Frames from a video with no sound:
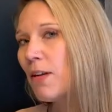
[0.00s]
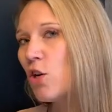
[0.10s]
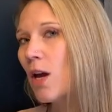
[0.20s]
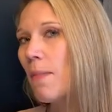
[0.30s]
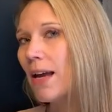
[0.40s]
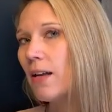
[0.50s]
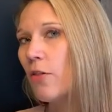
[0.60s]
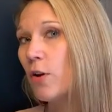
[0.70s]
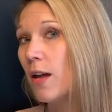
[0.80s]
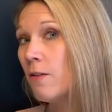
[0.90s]
you can make
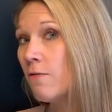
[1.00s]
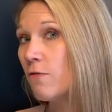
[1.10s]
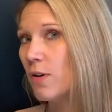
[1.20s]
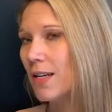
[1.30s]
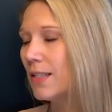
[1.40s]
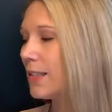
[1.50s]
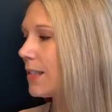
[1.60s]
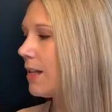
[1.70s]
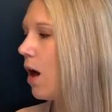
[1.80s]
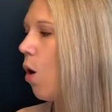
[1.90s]
another inference.
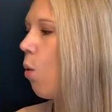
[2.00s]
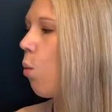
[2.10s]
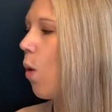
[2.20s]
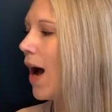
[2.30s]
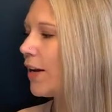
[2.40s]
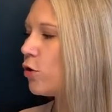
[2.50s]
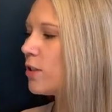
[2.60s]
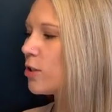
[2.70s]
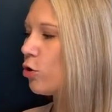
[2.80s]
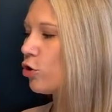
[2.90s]
Why do
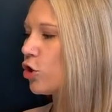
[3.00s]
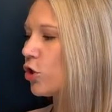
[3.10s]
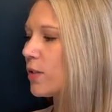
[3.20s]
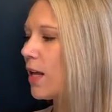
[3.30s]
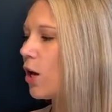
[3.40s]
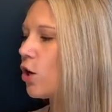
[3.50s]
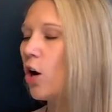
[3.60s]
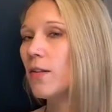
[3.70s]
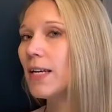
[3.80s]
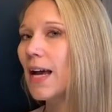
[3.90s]
soldiers
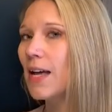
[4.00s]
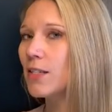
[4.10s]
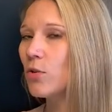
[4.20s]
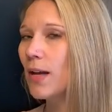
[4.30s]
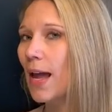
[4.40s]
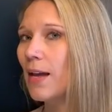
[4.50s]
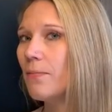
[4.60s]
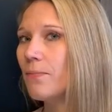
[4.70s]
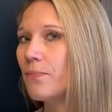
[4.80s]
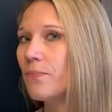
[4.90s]
guard the castle gate?
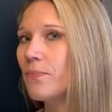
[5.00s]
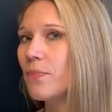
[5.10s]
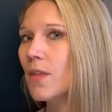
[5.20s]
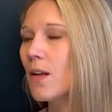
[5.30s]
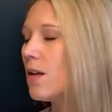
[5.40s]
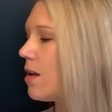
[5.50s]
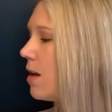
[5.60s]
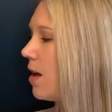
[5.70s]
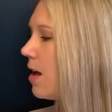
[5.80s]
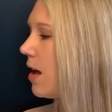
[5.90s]

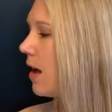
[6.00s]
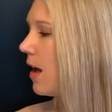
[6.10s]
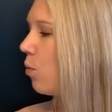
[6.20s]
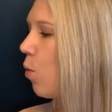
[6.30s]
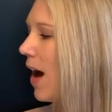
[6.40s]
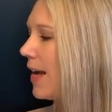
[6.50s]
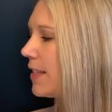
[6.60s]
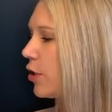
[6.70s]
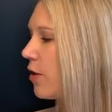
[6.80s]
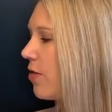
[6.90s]
And why is
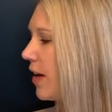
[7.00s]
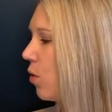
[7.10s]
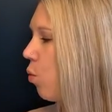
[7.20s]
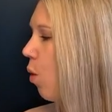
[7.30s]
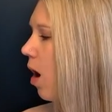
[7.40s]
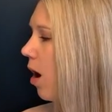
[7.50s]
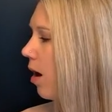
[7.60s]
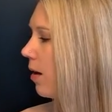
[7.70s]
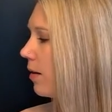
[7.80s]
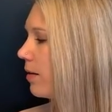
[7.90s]
there a thick
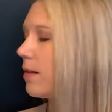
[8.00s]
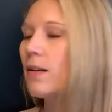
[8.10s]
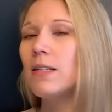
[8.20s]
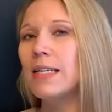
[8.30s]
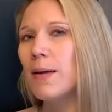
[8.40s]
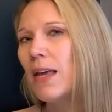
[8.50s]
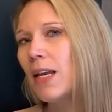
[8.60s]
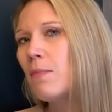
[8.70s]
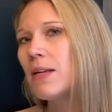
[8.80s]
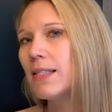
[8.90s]
wall to keep the
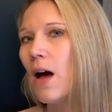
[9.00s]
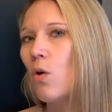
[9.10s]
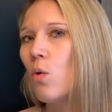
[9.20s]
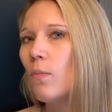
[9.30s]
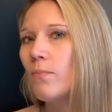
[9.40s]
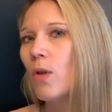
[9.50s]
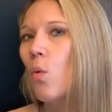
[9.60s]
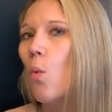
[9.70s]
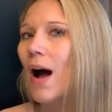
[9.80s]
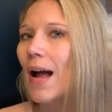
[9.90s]
enemies out?
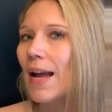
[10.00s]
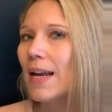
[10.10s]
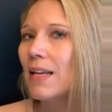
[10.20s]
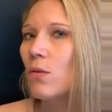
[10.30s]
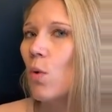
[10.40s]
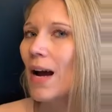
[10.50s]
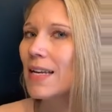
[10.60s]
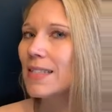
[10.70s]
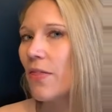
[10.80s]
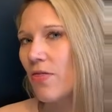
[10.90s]
Why
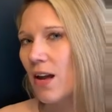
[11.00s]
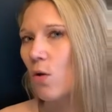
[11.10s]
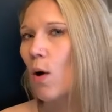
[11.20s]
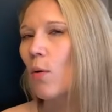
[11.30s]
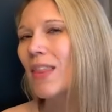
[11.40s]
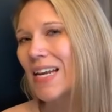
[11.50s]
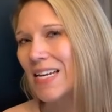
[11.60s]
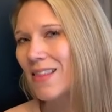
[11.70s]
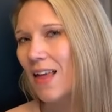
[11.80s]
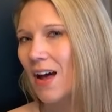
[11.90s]
is that there? Why would they
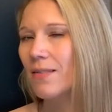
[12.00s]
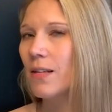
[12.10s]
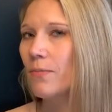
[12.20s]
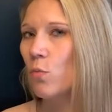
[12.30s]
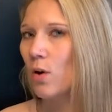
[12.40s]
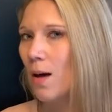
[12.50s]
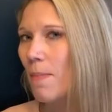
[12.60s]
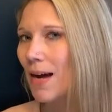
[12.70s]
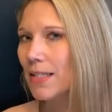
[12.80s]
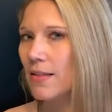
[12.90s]
need that? We'll come
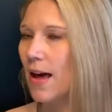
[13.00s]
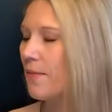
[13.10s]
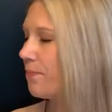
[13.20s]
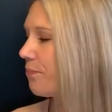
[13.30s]
back to that.